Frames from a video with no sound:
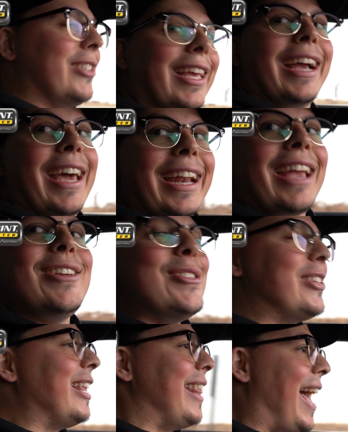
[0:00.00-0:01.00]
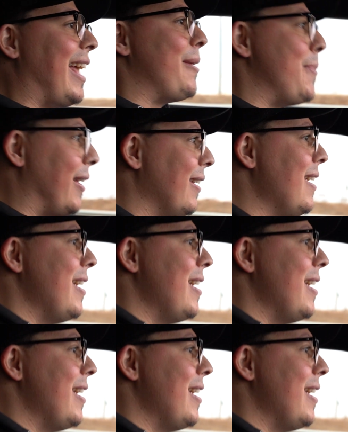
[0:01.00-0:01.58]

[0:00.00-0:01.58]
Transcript: see, I gotta get used to that a bit.